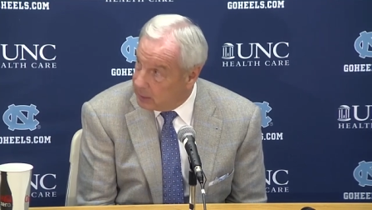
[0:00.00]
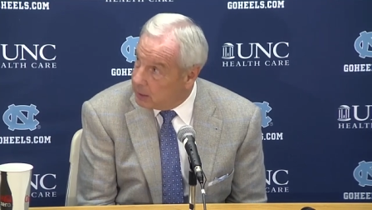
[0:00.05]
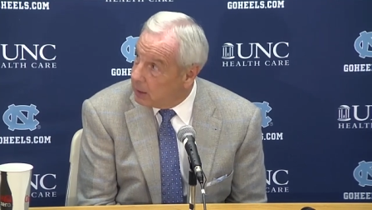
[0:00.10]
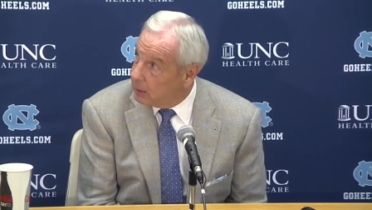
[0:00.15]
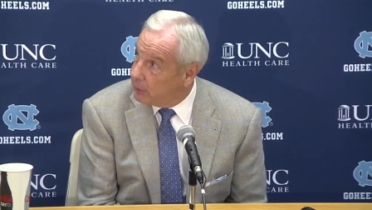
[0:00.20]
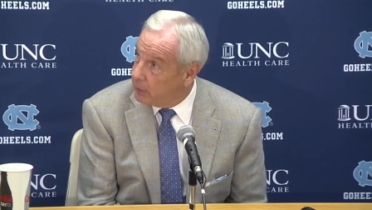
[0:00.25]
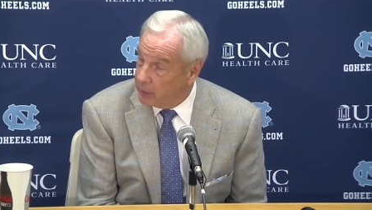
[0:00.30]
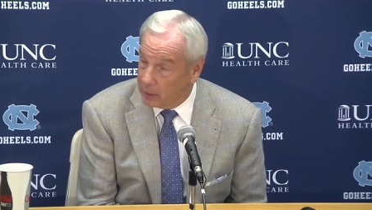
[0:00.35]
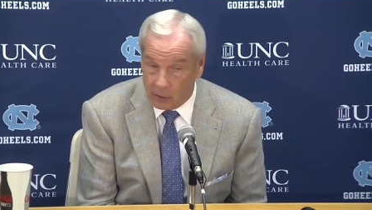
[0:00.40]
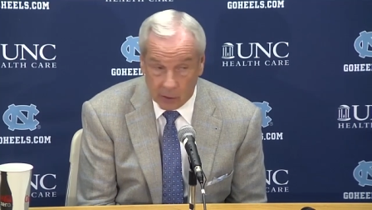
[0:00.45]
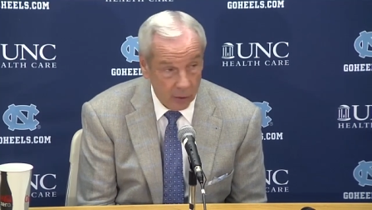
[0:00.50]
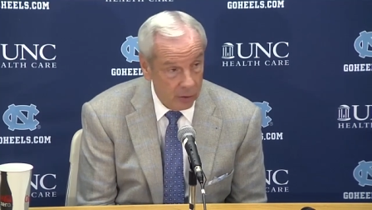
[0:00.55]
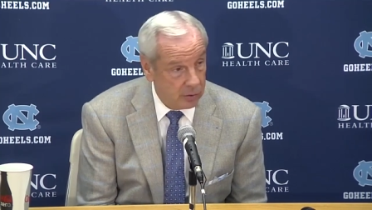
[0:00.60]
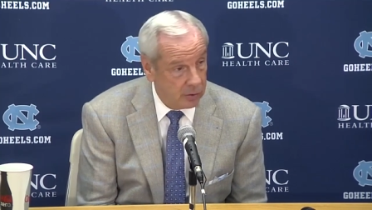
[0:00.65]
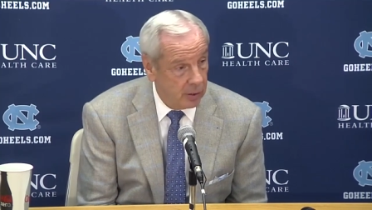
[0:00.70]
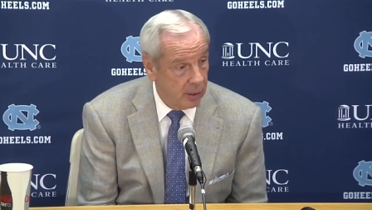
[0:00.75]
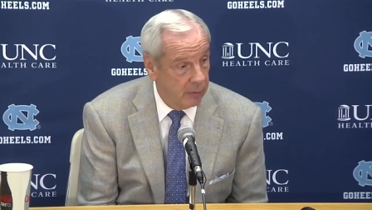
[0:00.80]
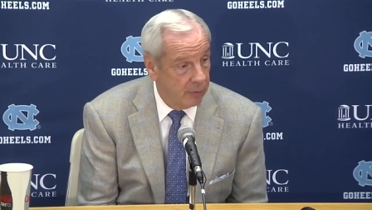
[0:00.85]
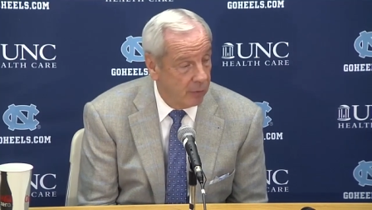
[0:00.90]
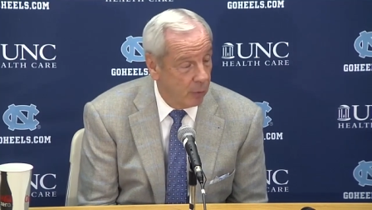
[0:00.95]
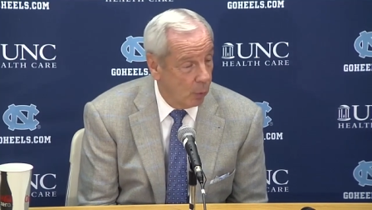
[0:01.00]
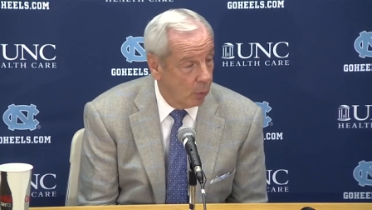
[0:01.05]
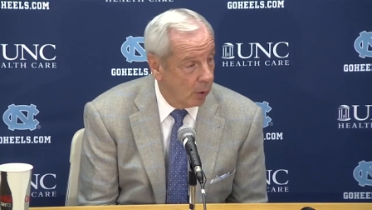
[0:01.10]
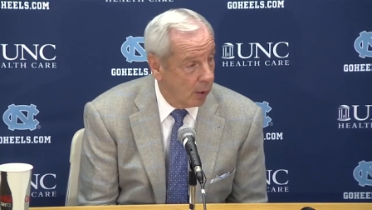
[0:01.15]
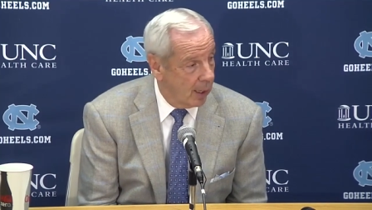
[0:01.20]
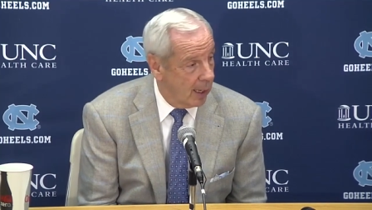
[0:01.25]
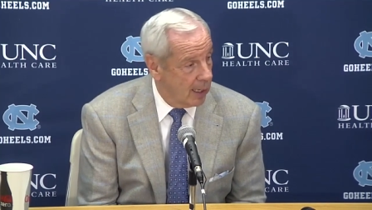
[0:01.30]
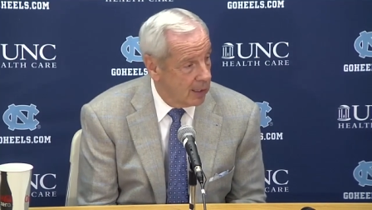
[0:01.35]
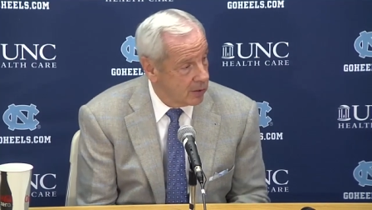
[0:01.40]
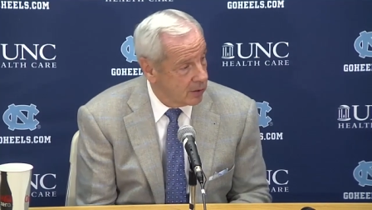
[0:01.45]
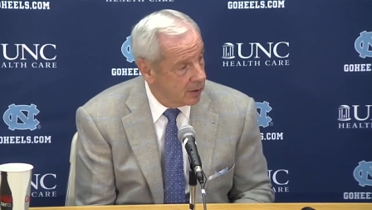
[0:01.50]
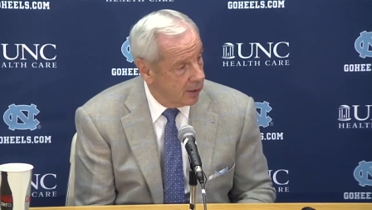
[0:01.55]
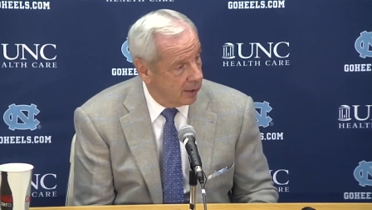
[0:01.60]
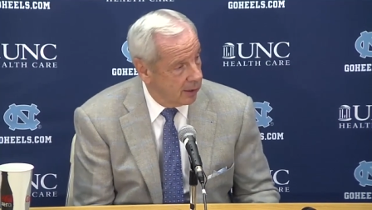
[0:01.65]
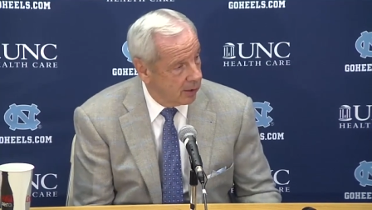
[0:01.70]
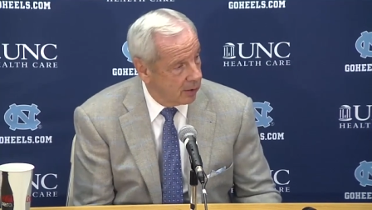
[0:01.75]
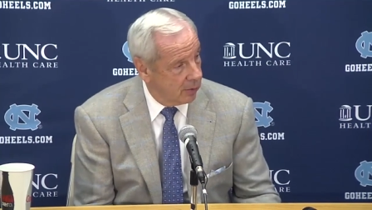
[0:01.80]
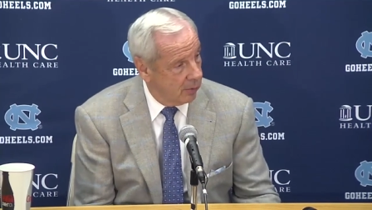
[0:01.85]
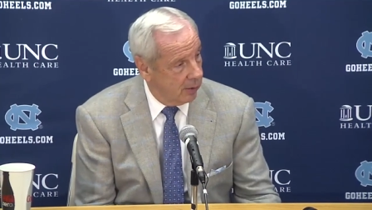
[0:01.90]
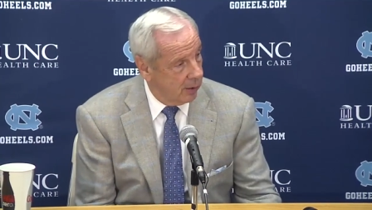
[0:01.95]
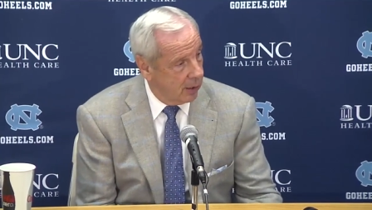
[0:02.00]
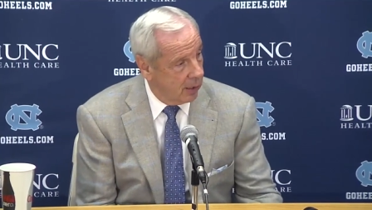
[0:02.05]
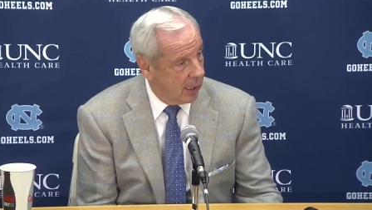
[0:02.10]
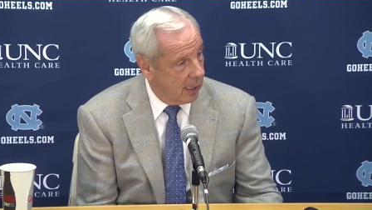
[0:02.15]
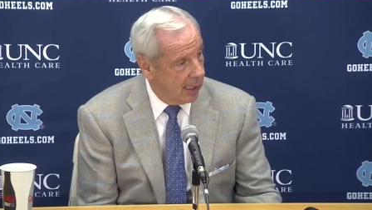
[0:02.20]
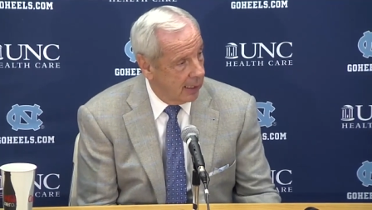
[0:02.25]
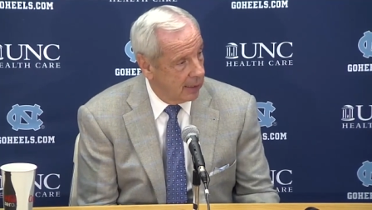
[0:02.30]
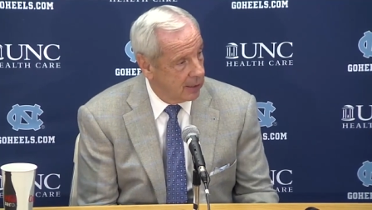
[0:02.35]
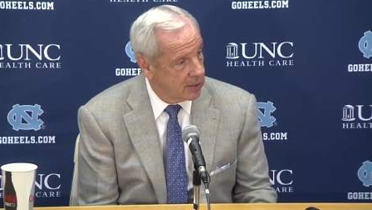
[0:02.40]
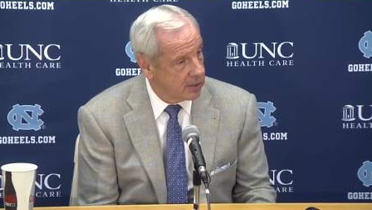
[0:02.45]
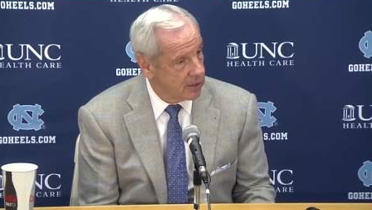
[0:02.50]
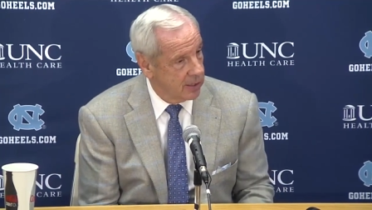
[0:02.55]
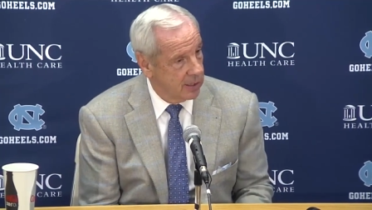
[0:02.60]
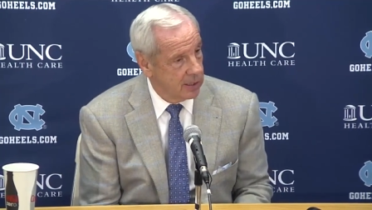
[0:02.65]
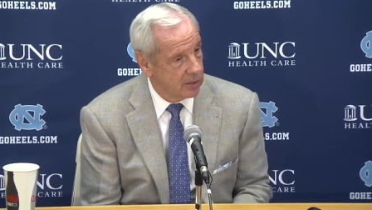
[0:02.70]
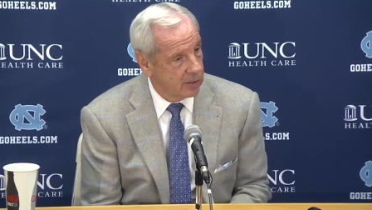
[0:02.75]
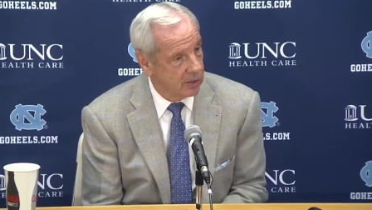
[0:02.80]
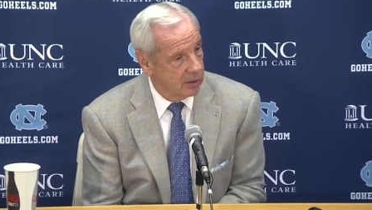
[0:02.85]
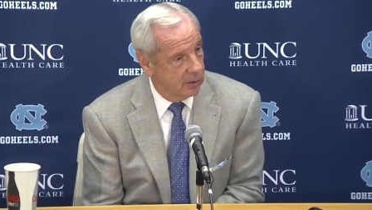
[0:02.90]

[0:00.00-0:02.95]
I think Kerr said, four guys setting a career high in assists.